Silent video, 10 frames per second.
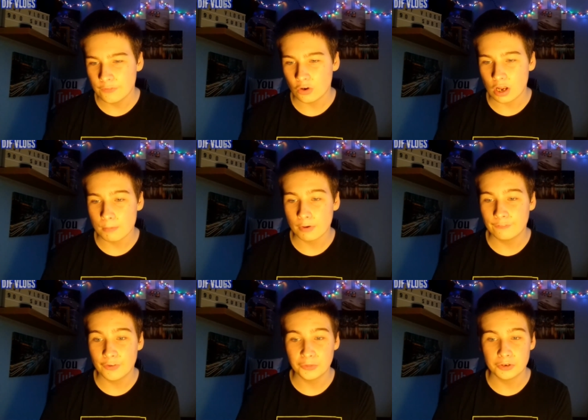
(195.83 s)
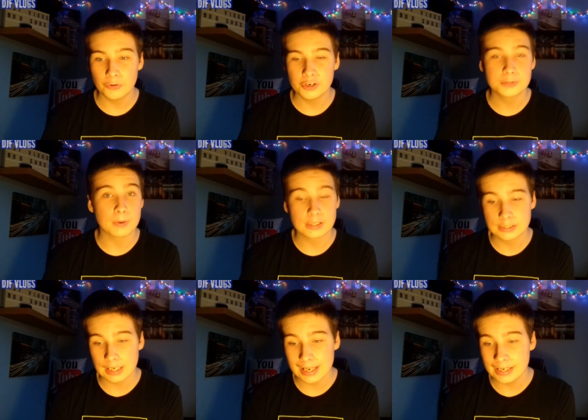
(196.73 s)
you've got Come On Feel the Noise by
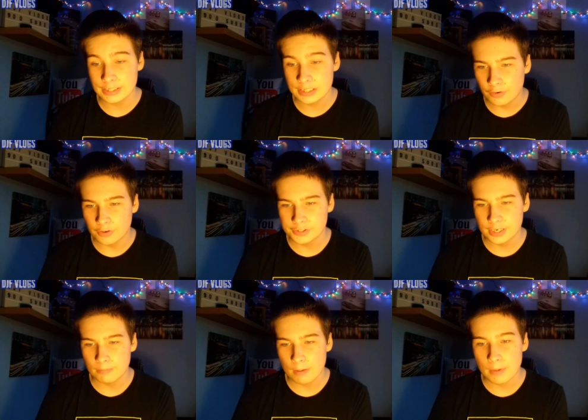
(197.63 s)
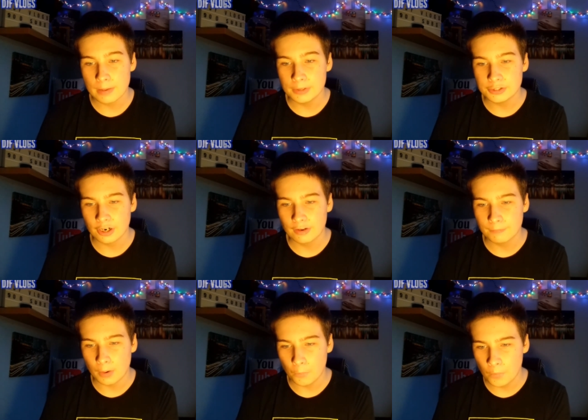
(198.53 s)
Slade, you've got See My Baby
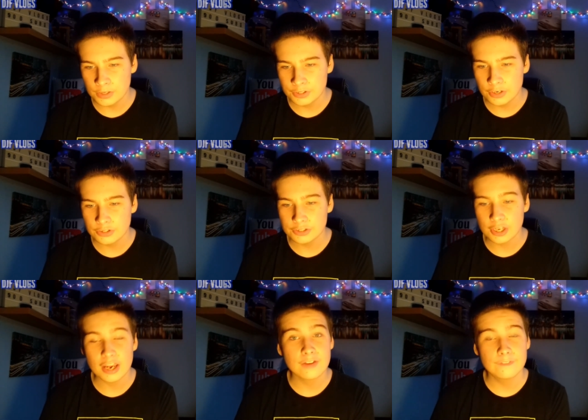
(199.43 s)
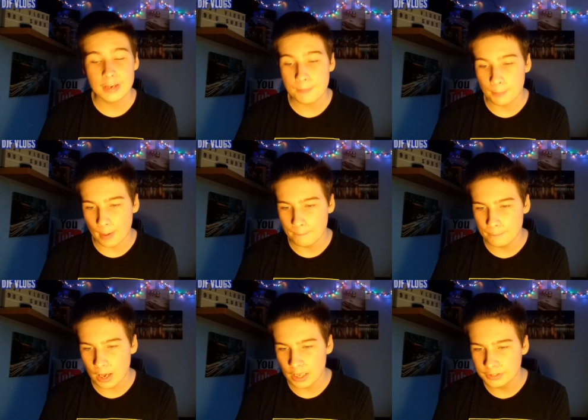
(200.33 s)
Jive by Wizzard, Tiger Feet by
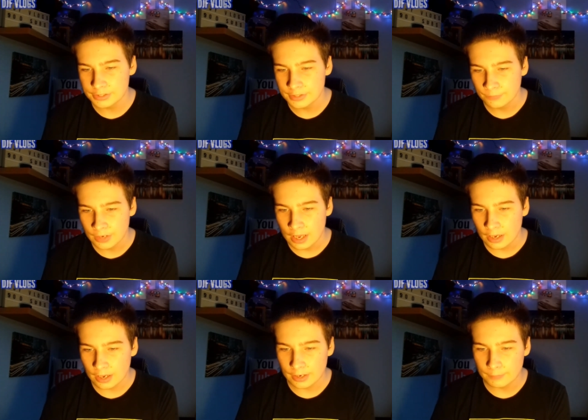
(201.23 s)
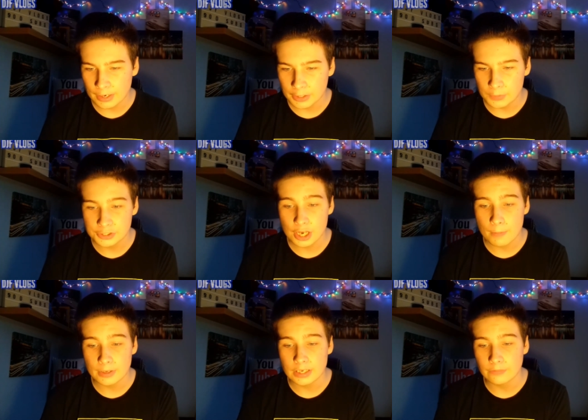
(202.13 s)
Muds, Gonna Make You a
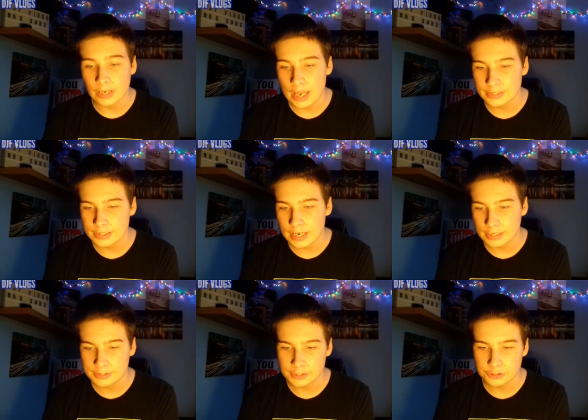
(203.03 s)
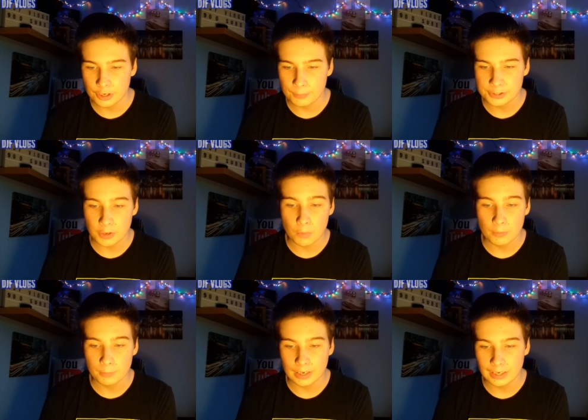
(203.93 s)
Star by David Essex, The Show Must Go
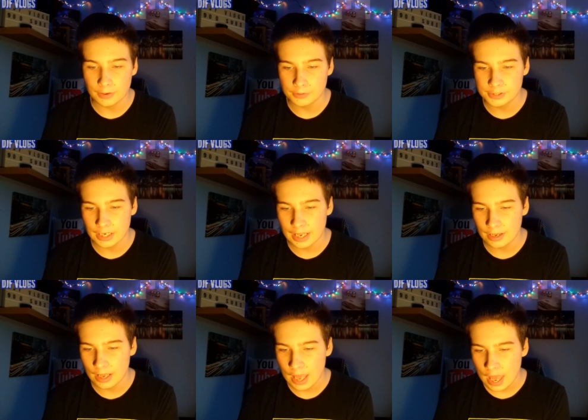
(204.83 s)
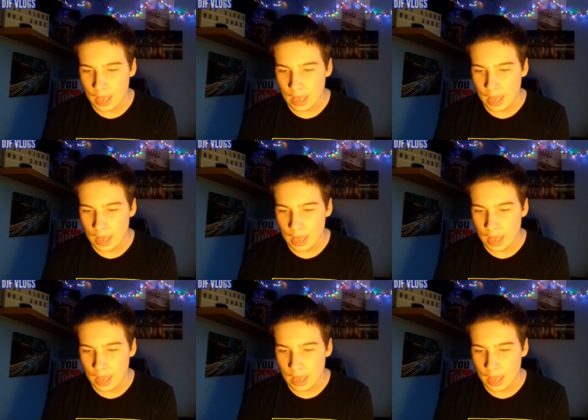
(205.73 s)
On by Leo Sayer,